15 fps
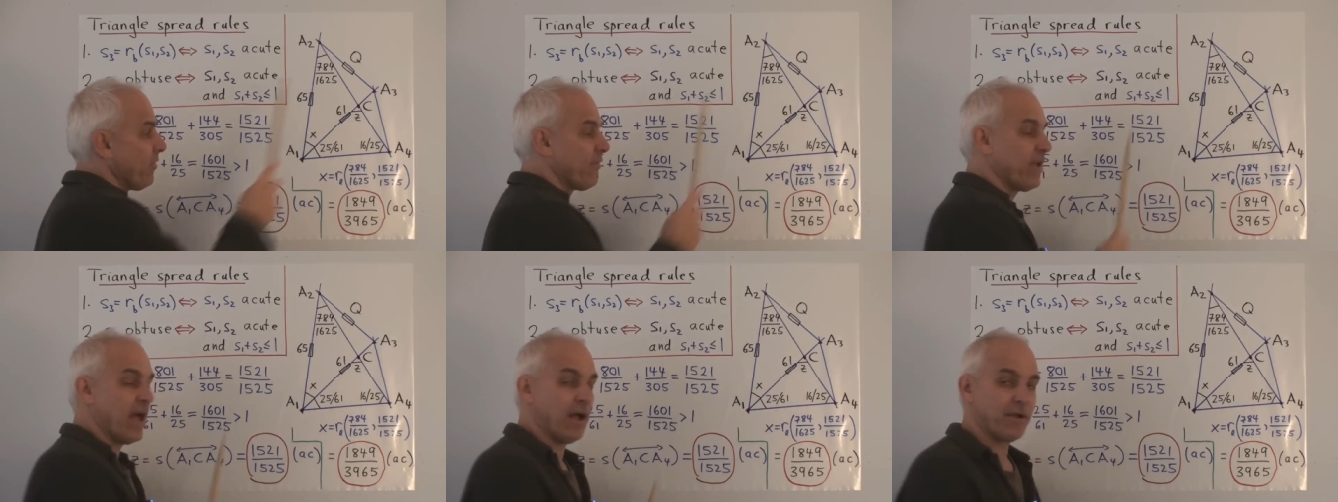
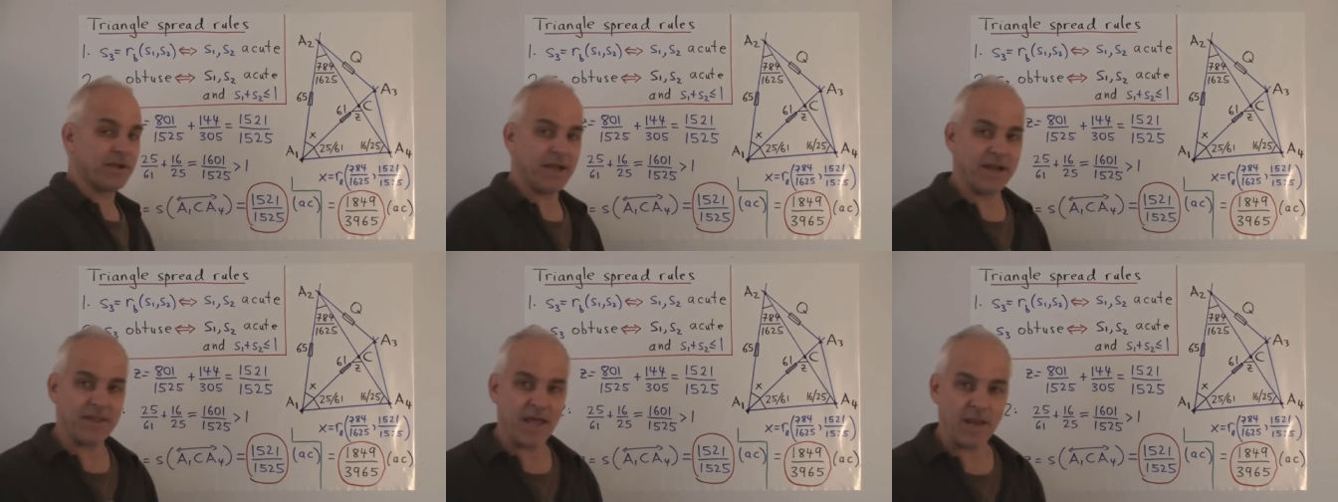We've
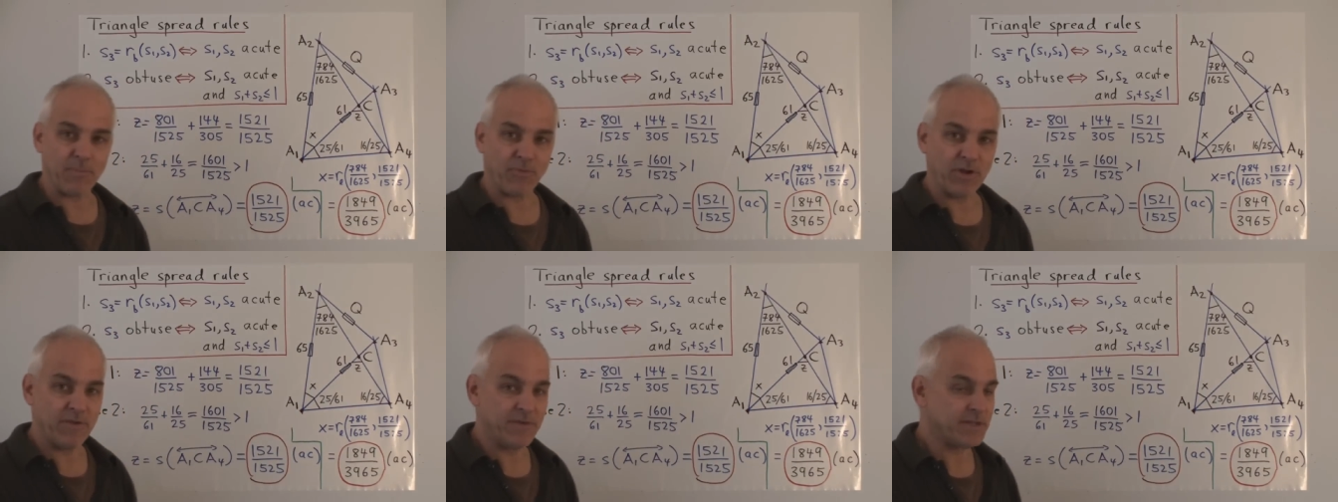calculated that
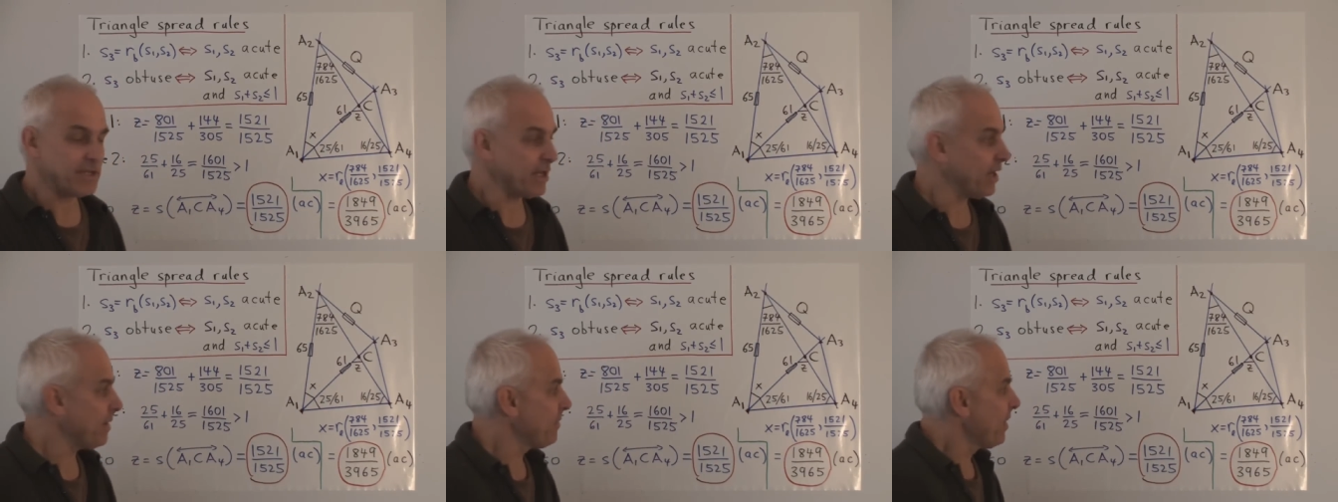
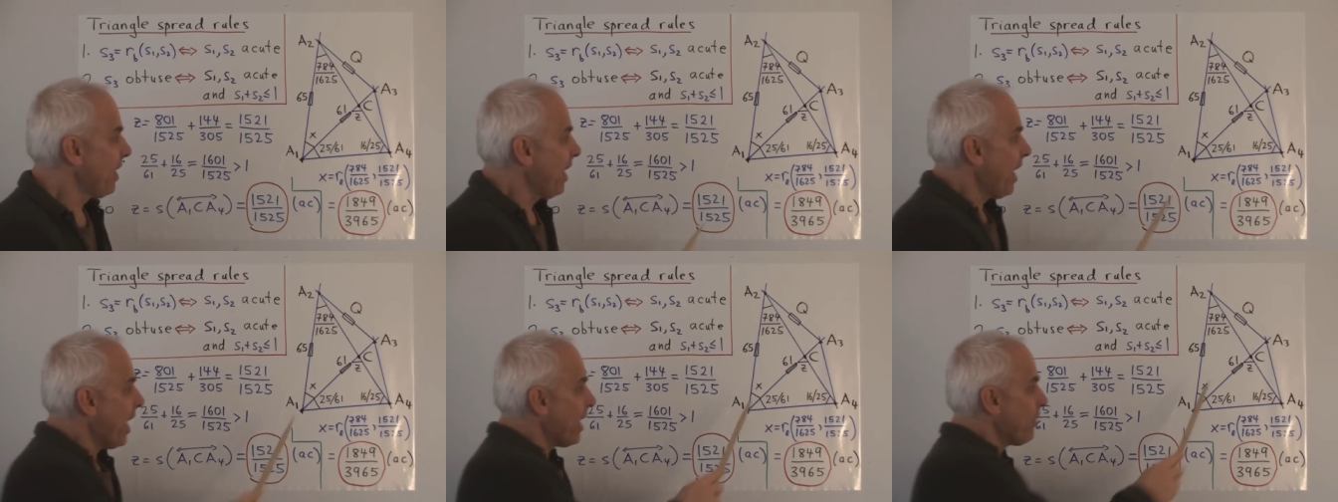previously.
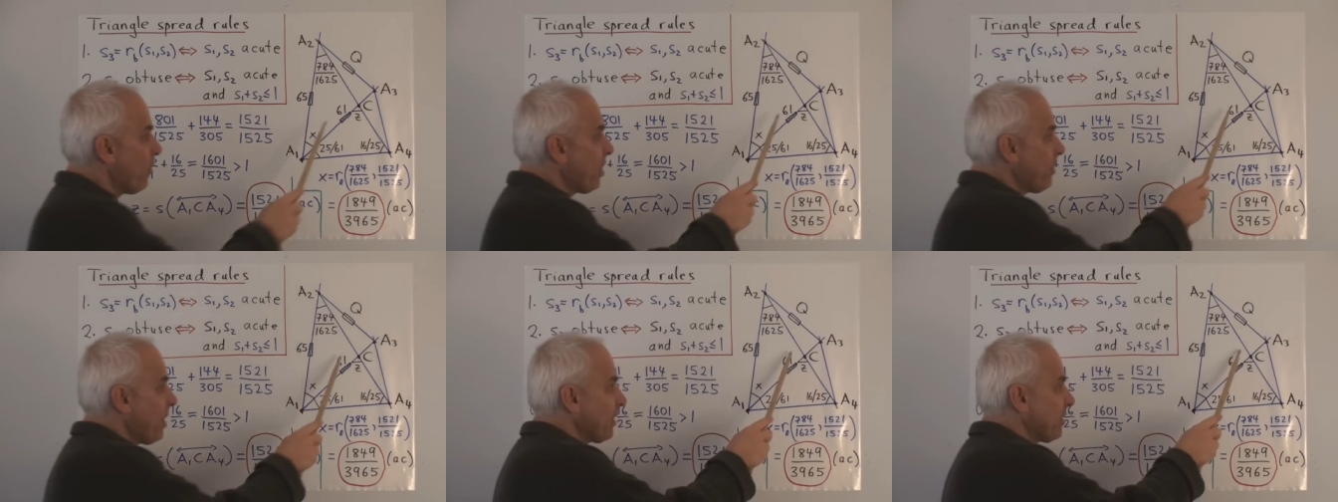And
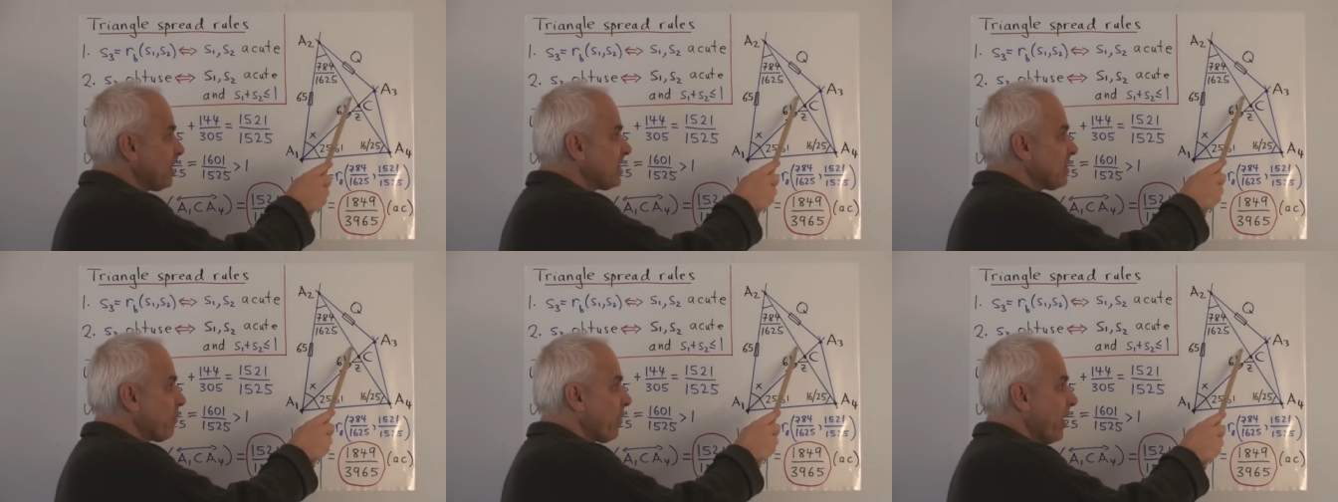what about
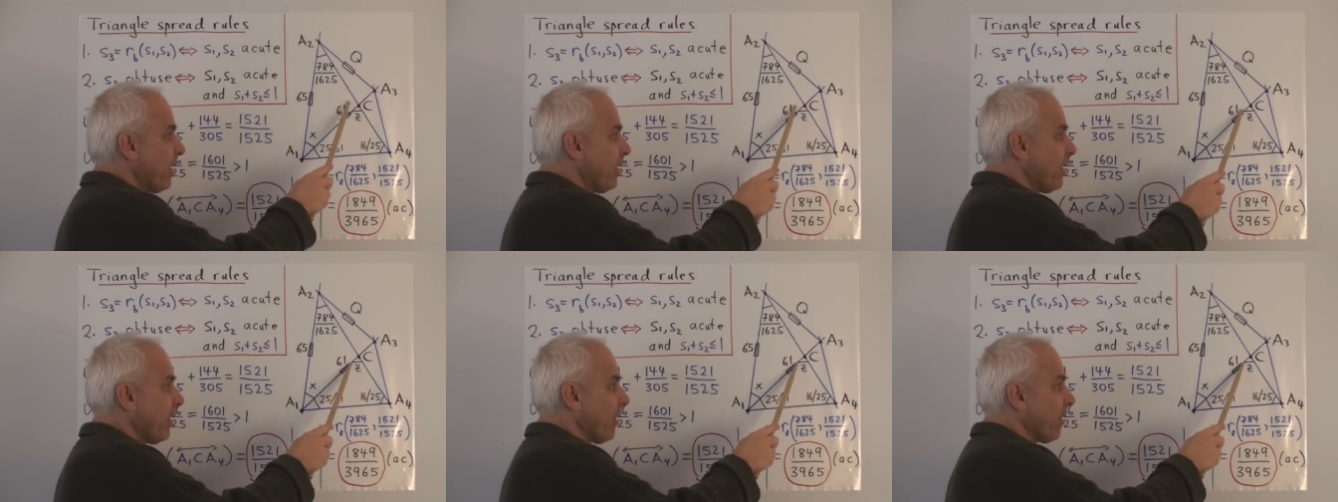this
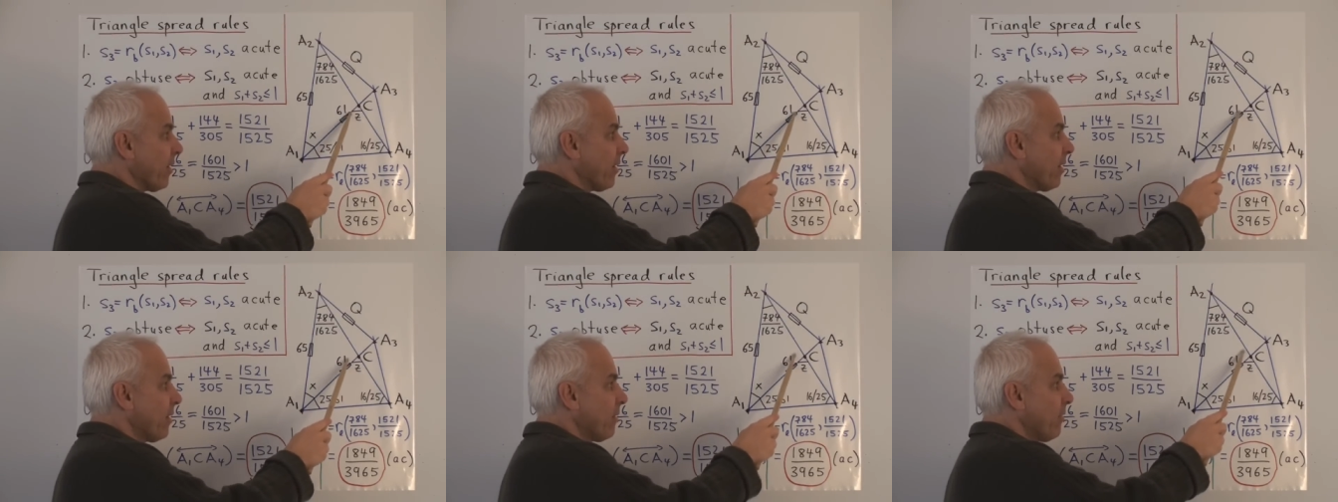spread here?